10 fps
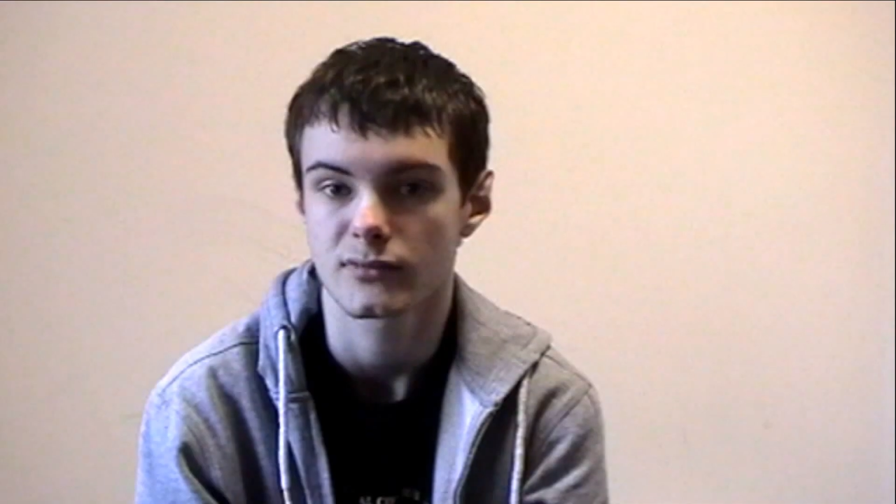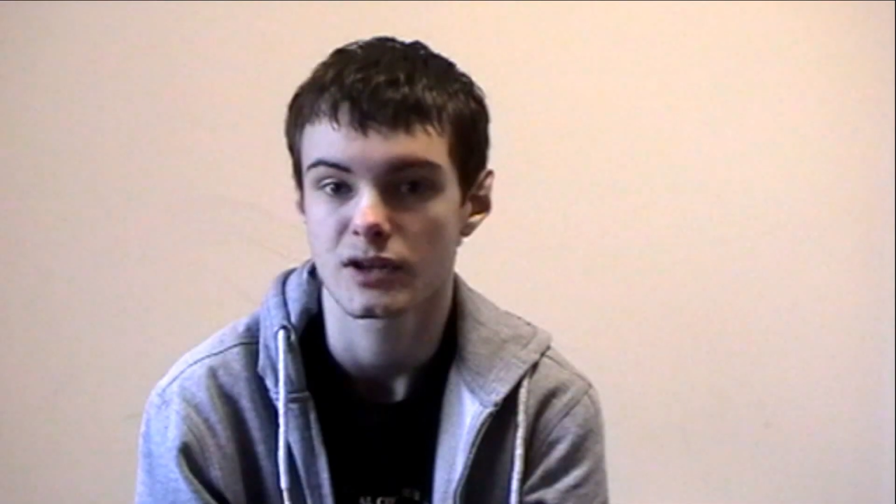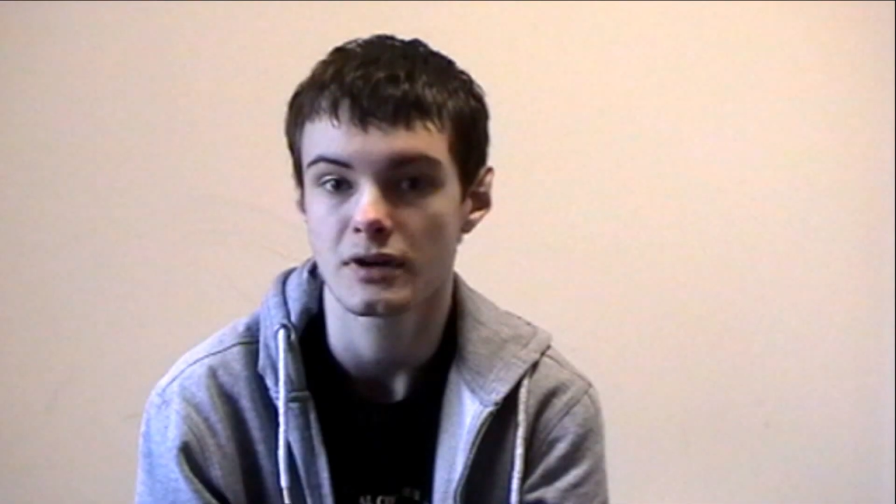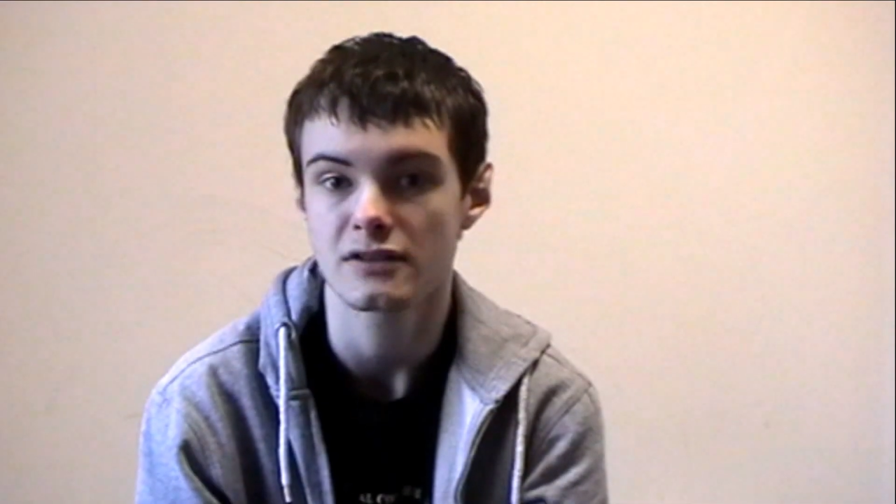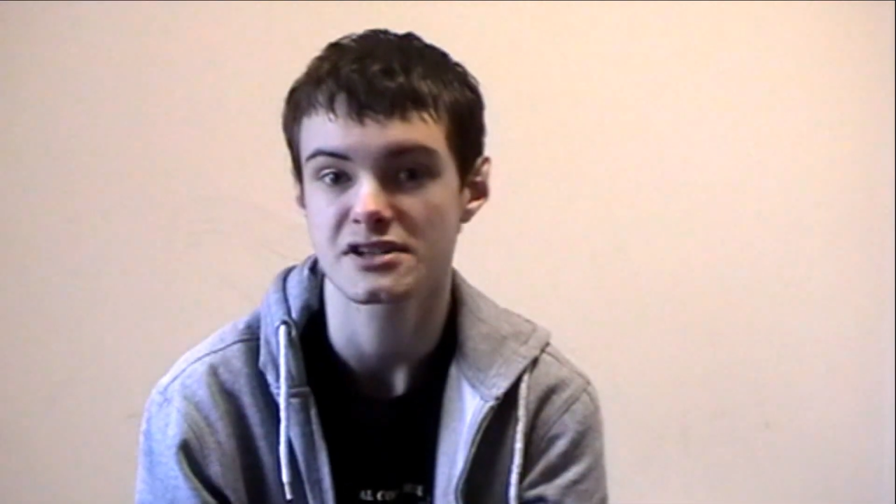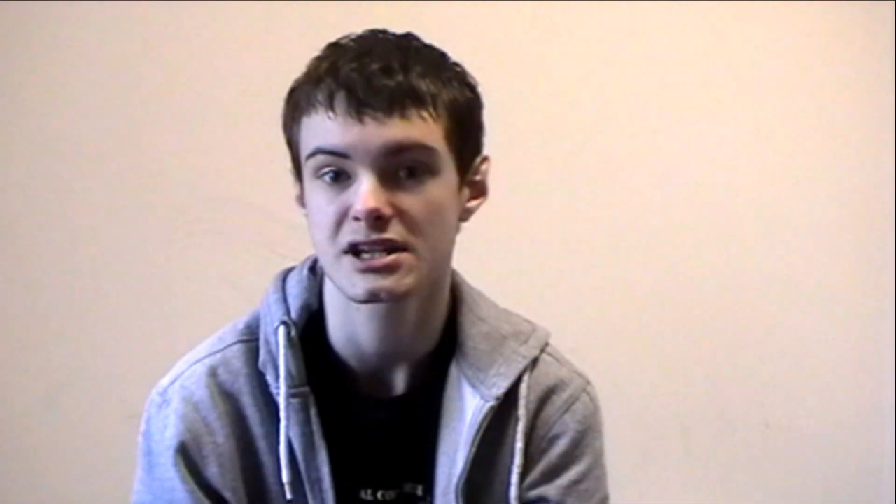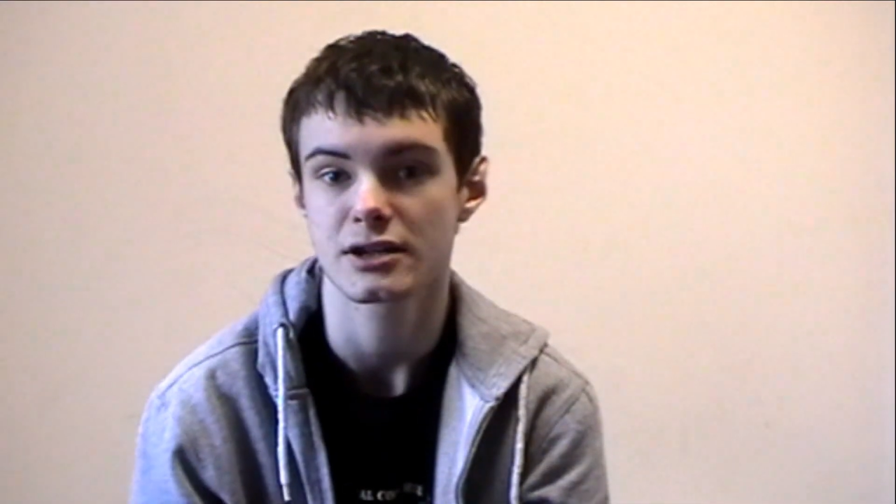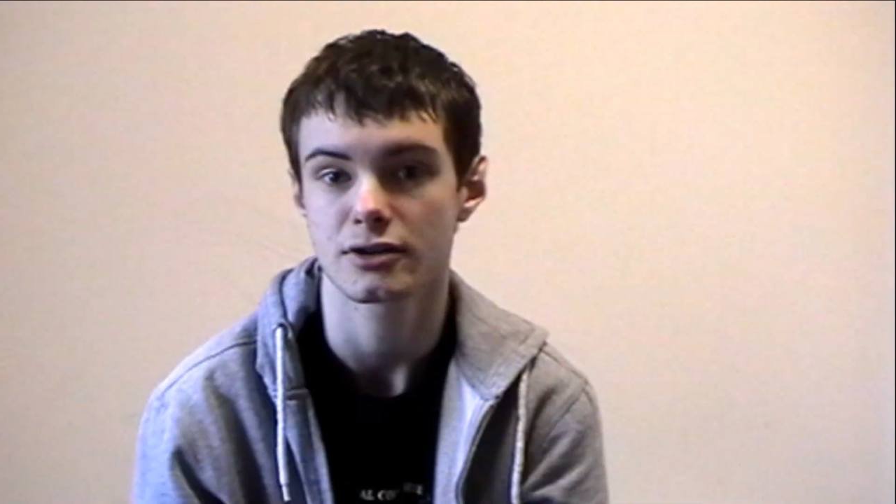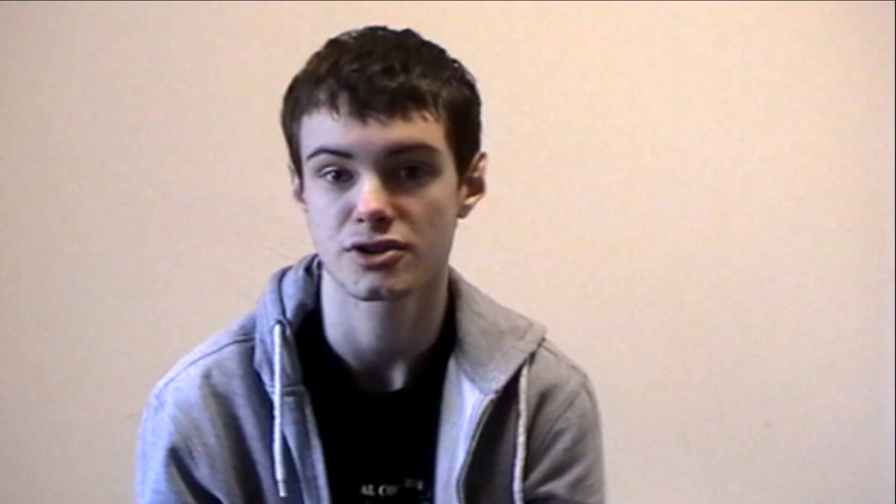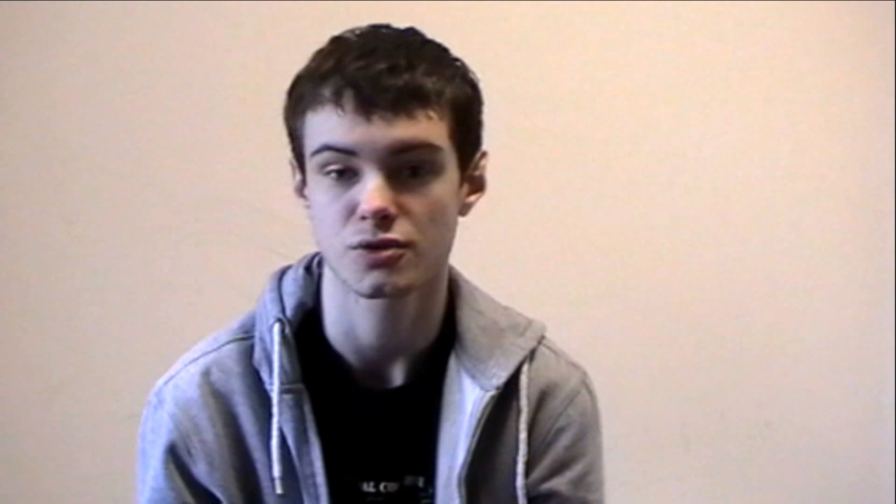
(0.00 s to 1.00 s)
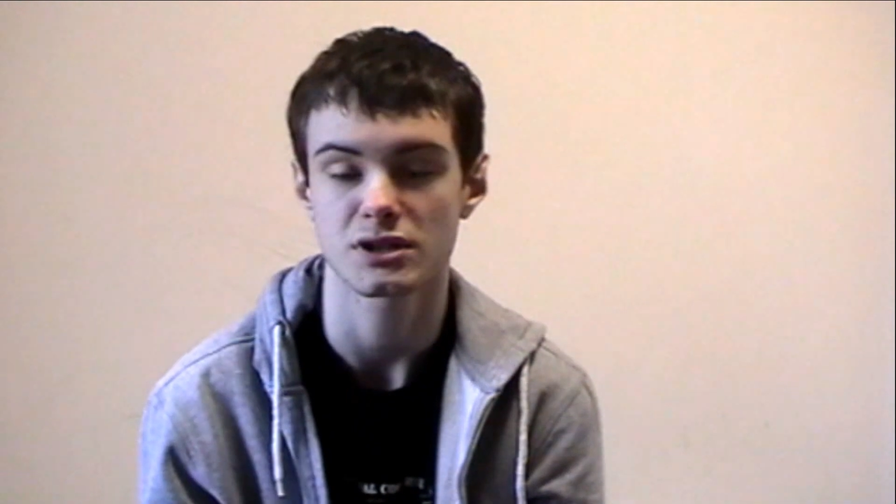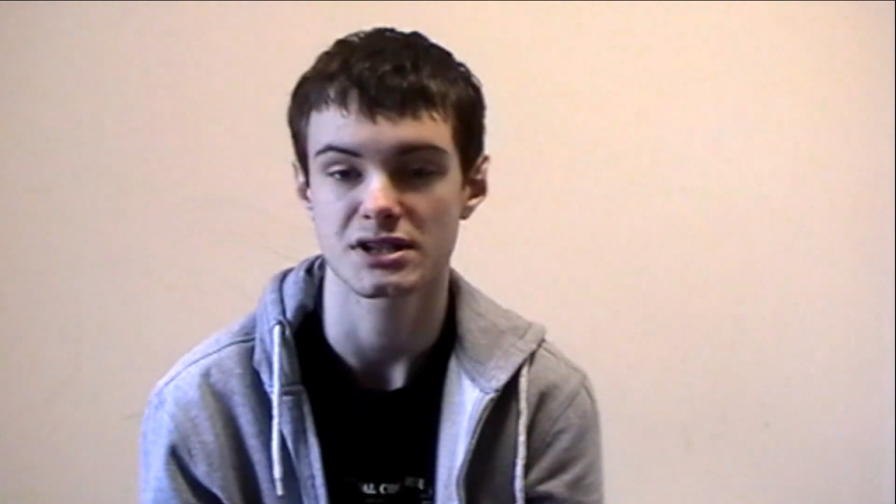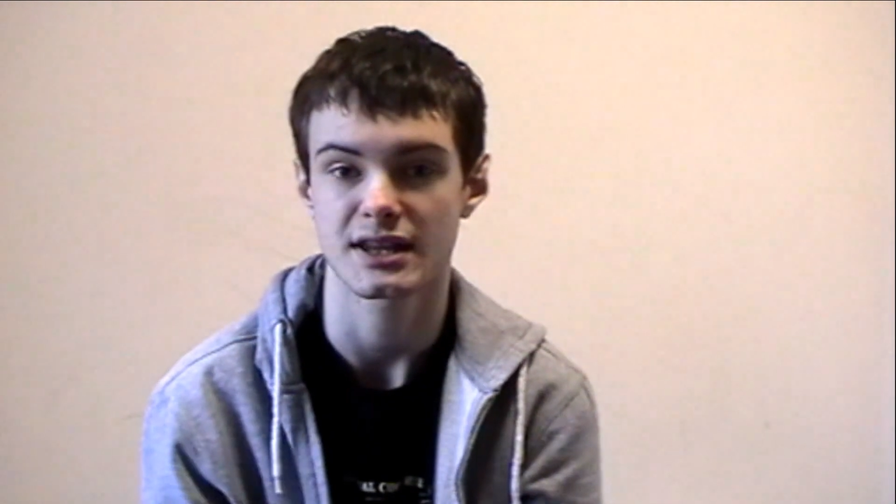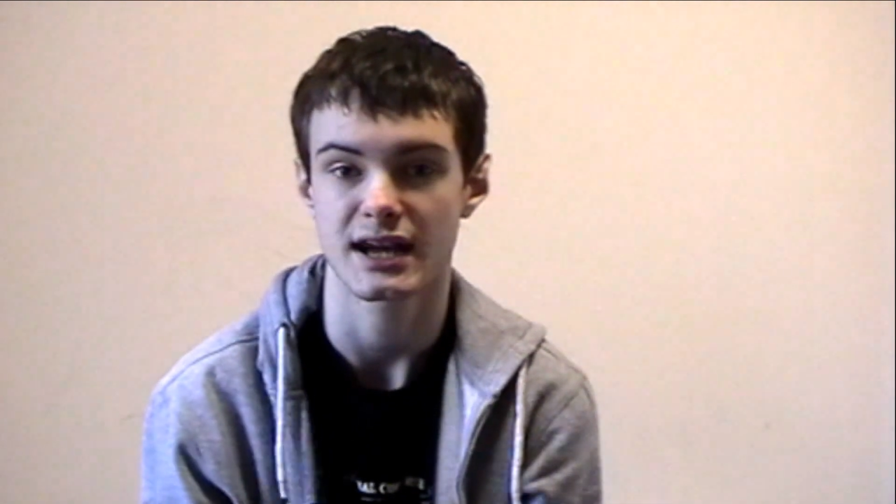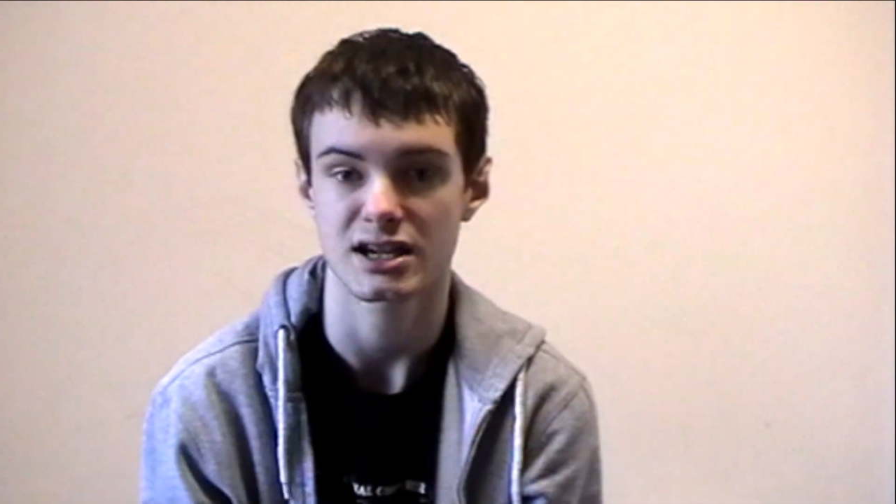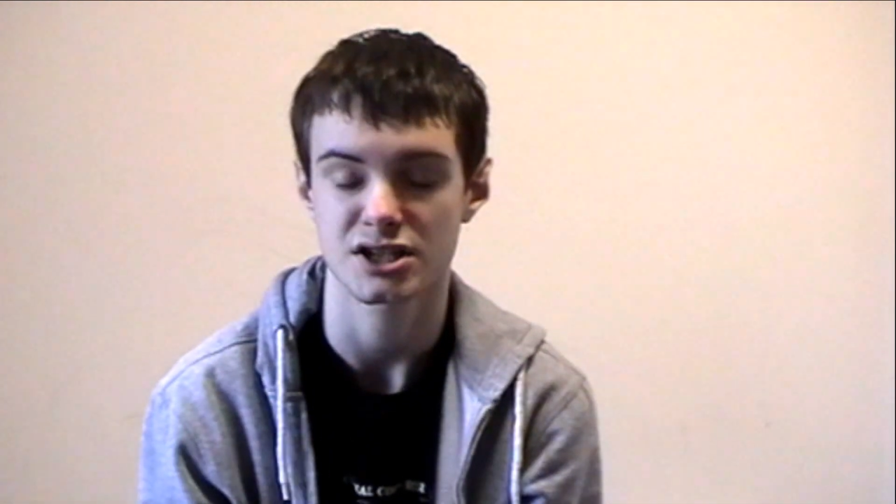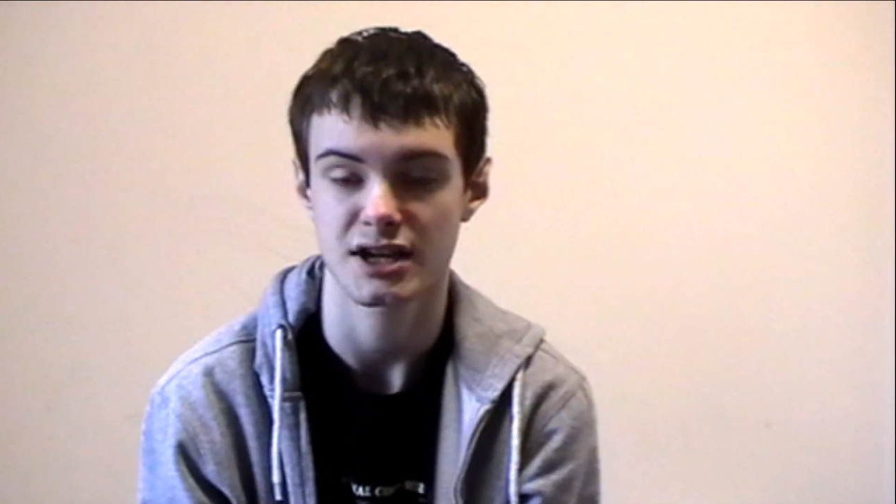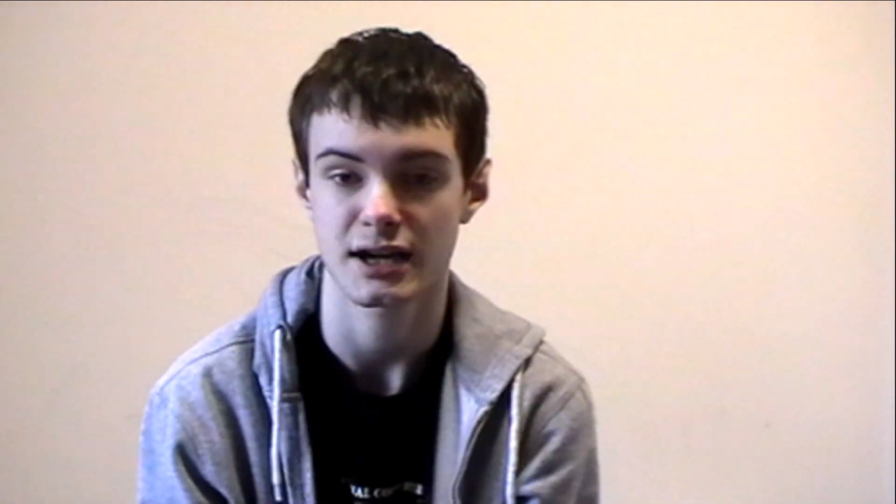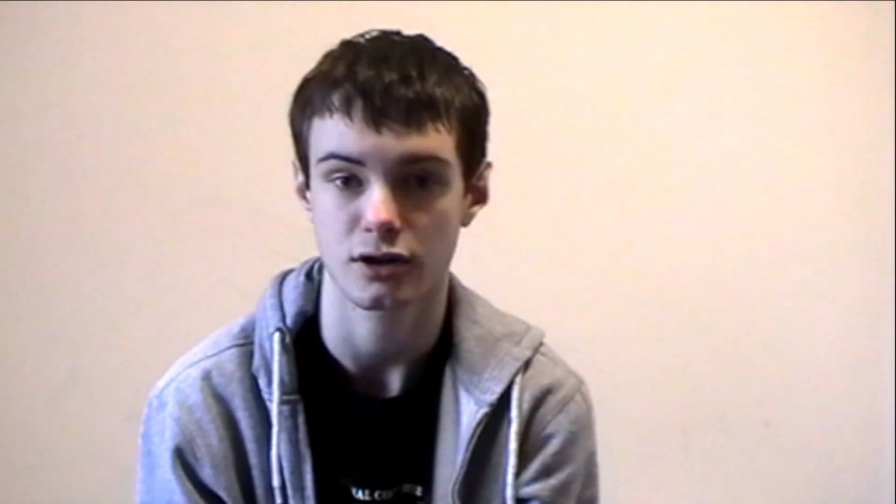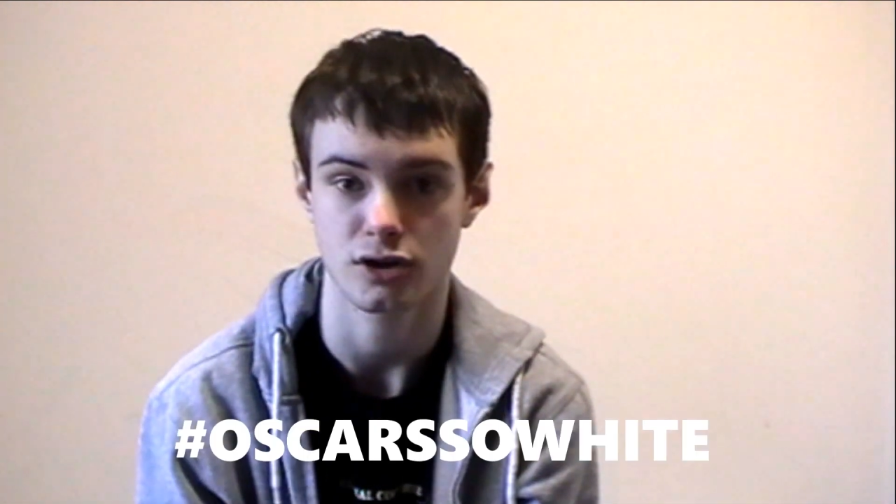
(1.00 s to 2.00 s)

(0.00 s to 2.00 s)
You may have seen on Twitter the hashtag